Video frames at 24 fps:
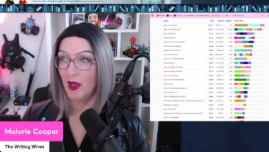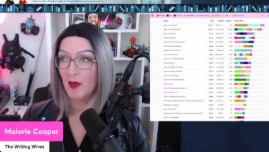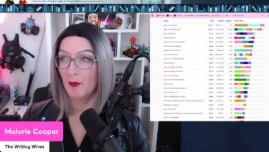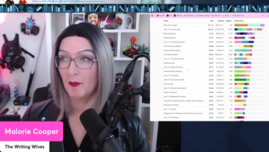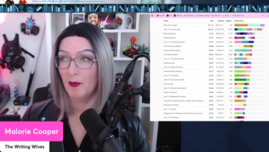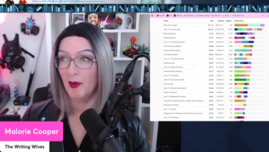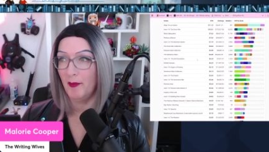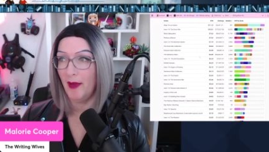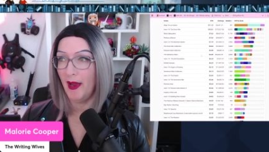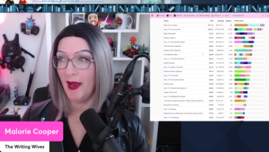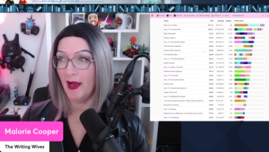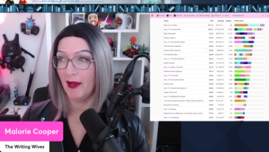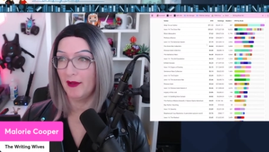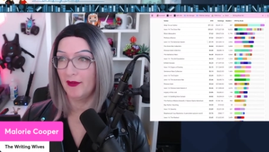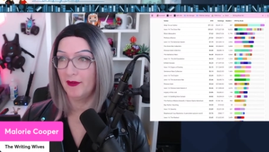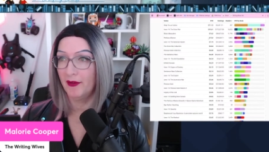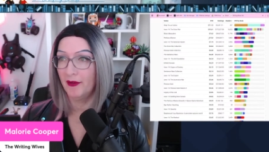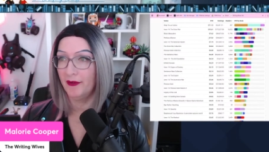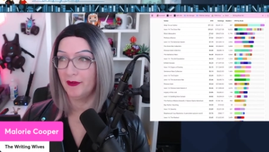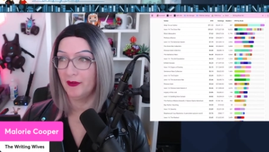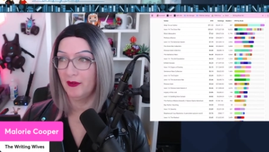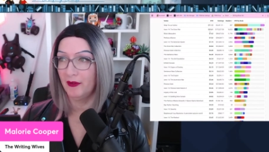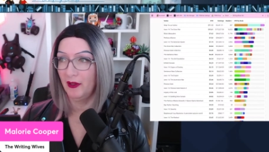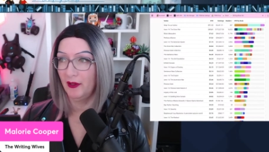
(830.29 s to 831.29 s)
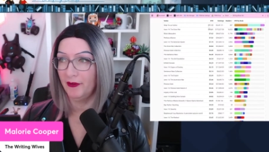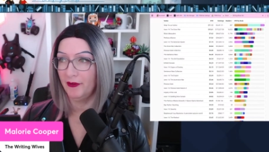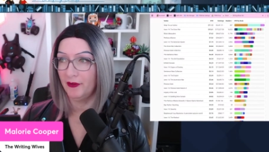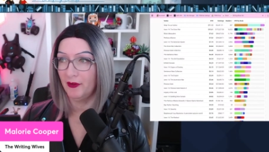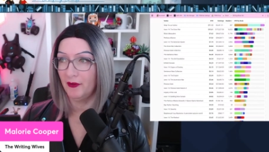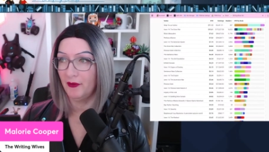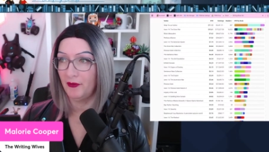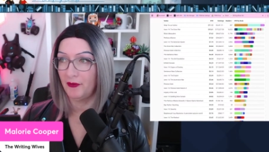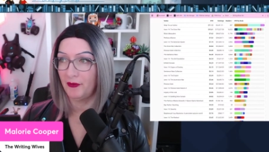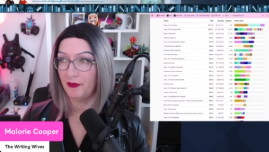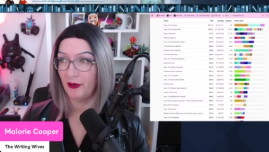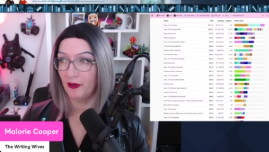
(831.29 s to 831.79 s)
But man, this list
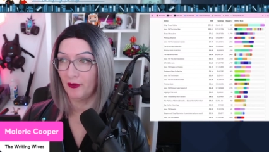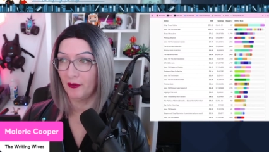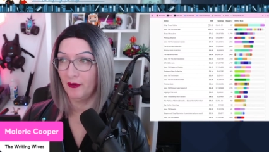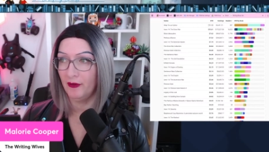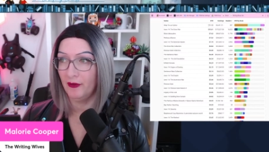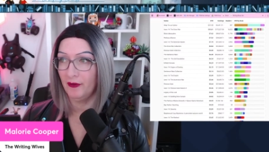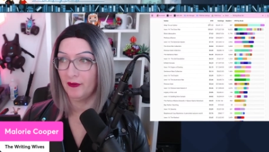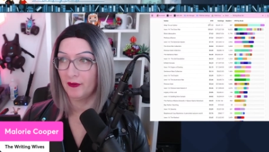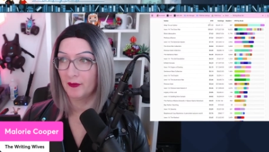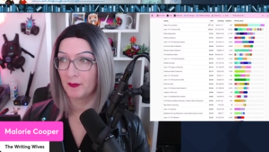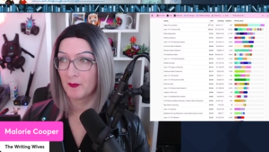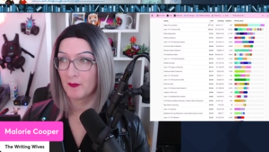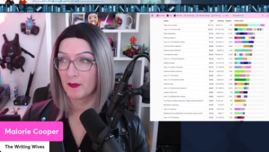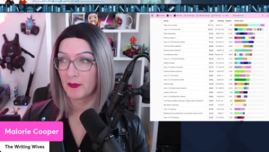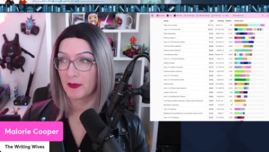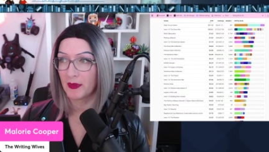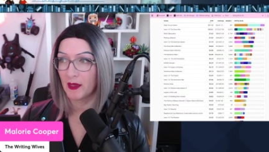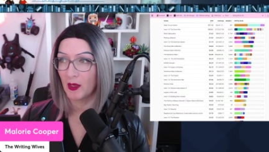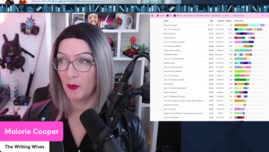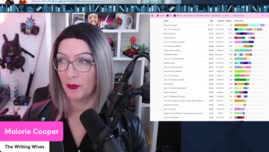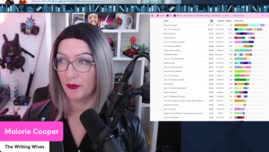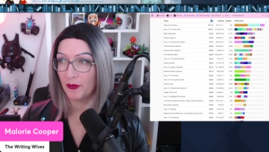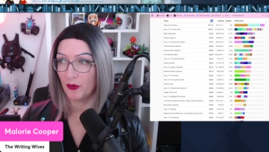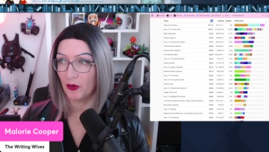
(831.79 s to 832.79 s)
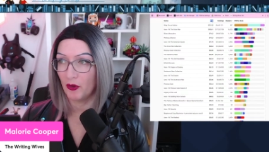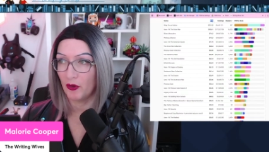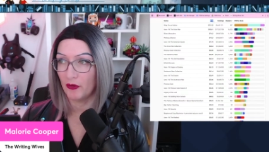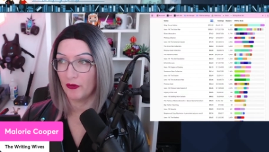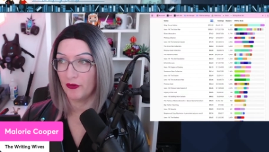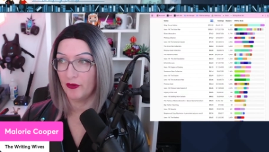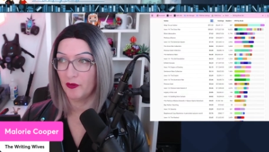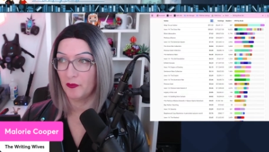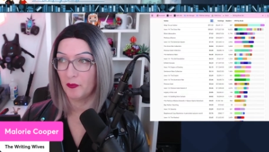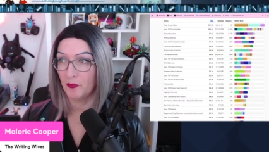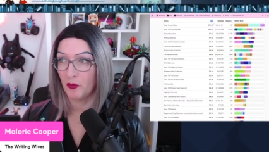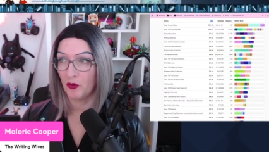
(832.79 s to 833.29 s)
of series with
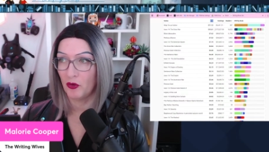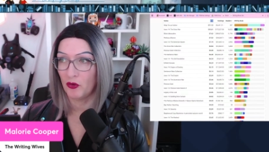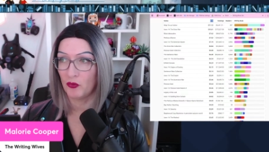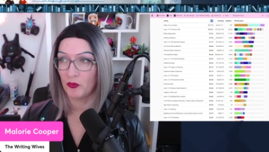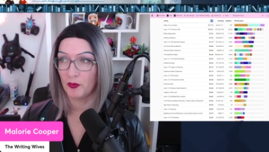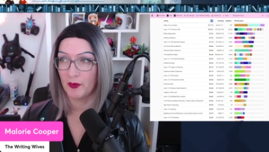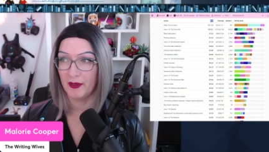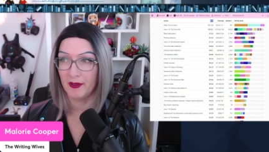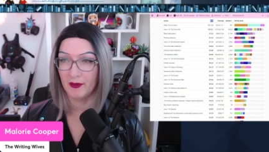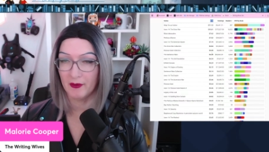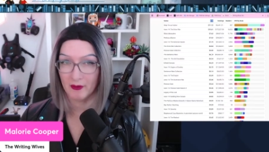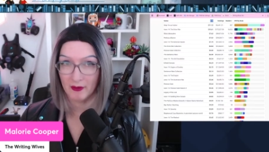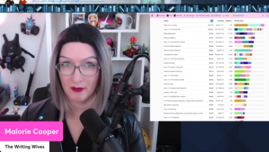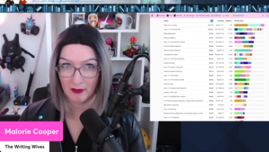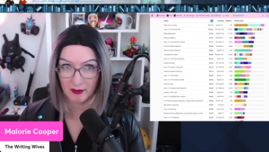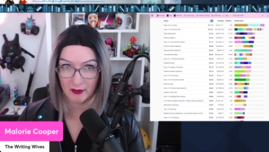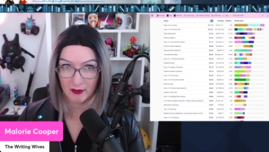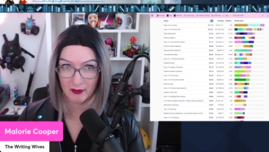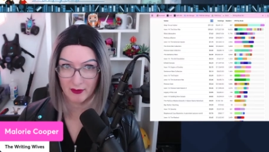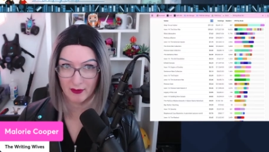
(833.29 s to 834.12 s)
earnings per reader